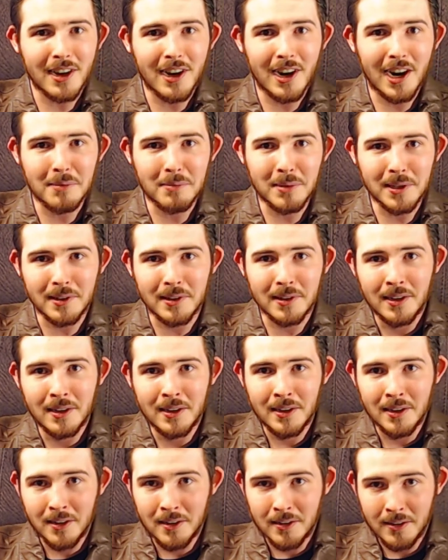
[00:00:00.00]
I mean,
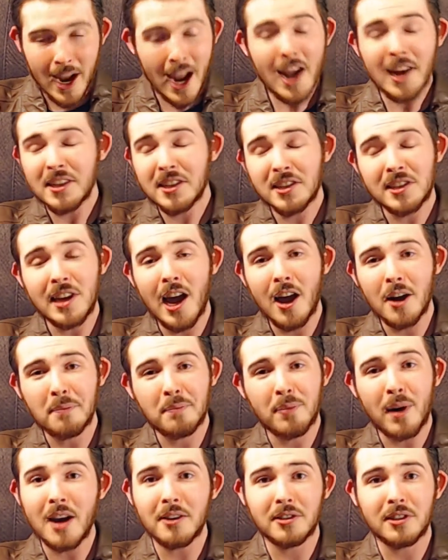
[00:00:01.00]
hands down,
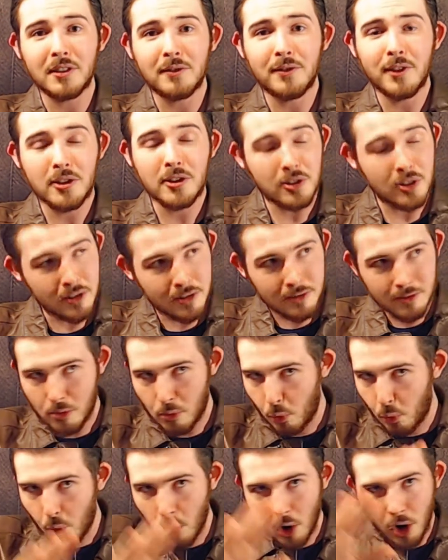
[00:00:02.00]
practical effects look
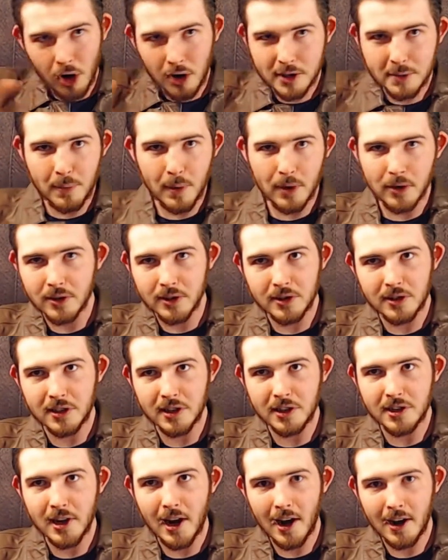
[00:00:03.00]
worlds better than
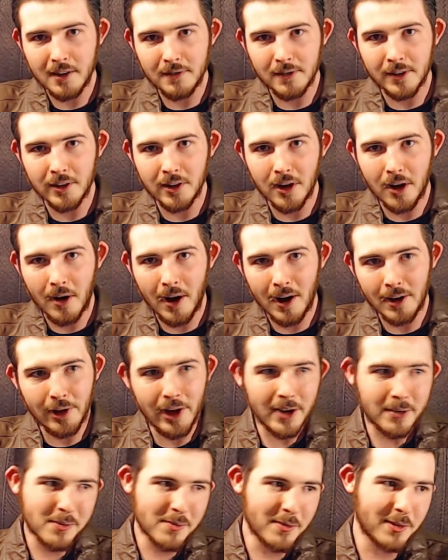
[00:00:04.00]
CGI, even though I
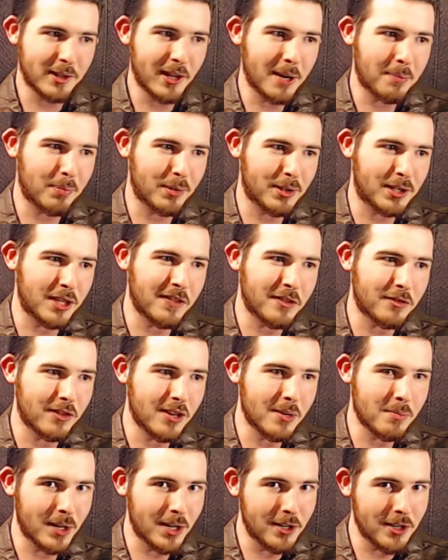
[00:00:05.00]
like movies like Pacific
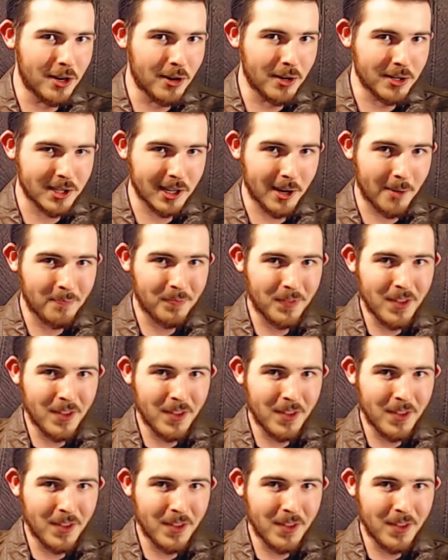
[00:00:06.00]
Rim where, you know, it's like a